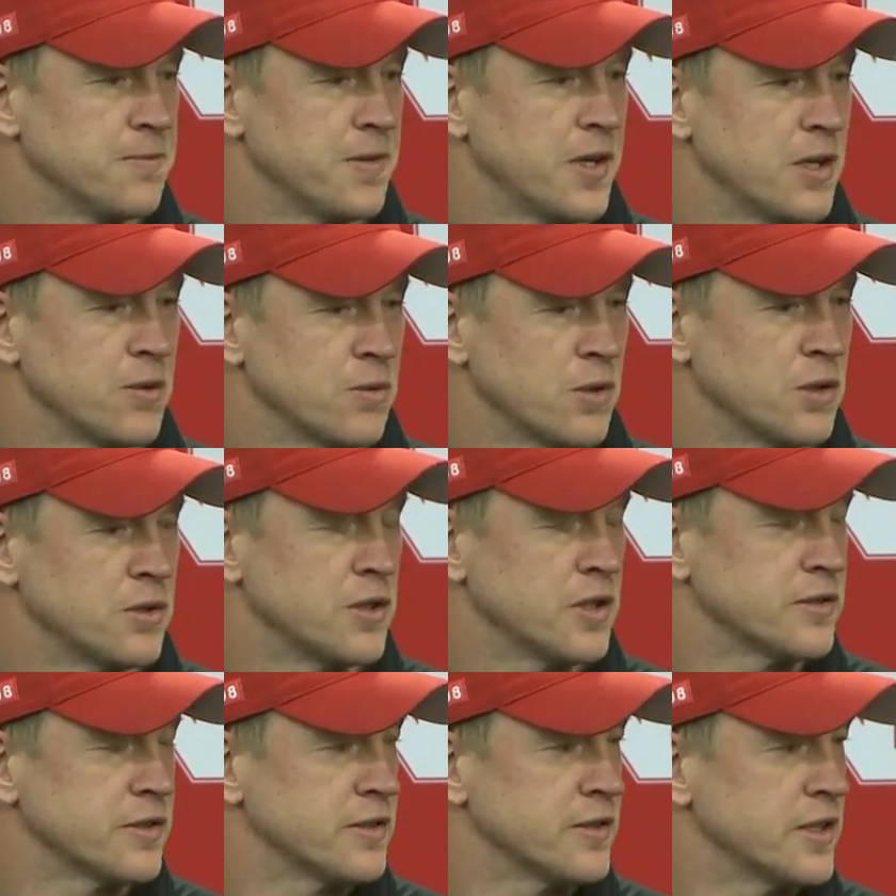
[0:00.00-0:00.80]
that road
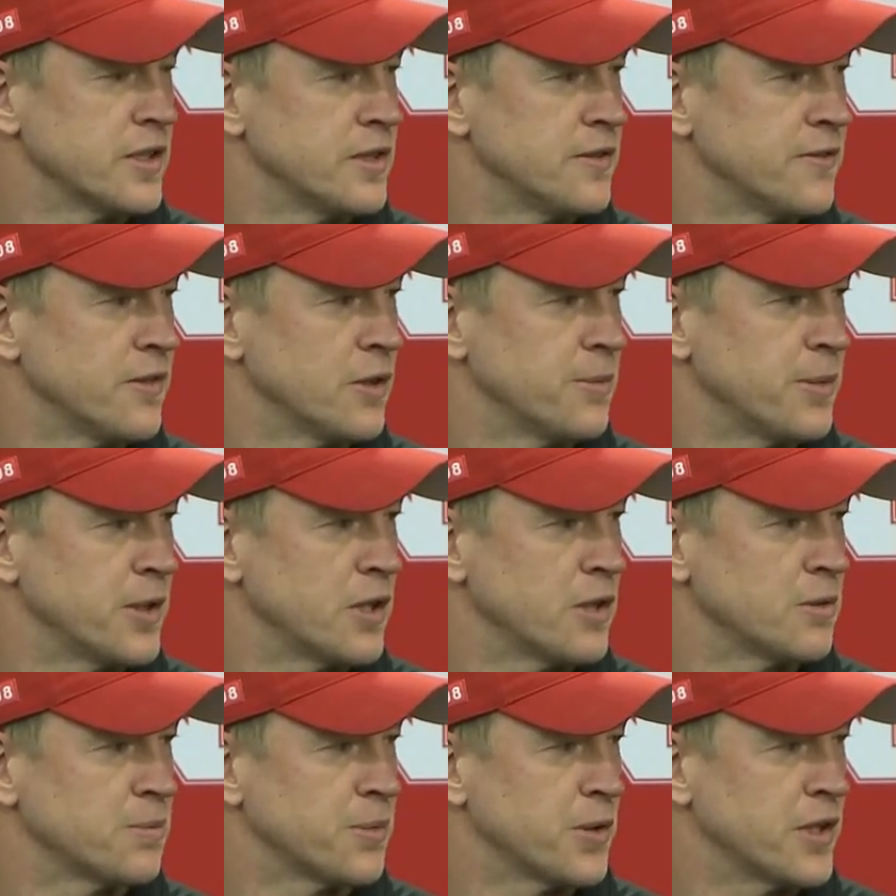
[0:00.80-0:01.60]
doesn't lead to very
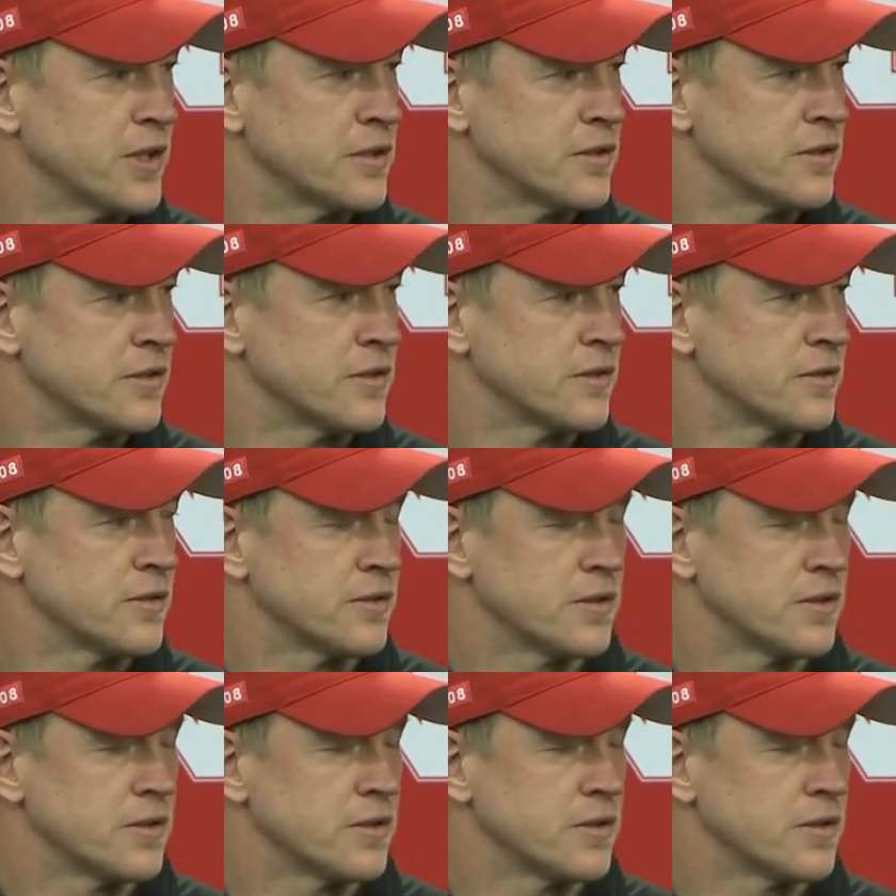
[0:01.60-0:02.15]
many good places.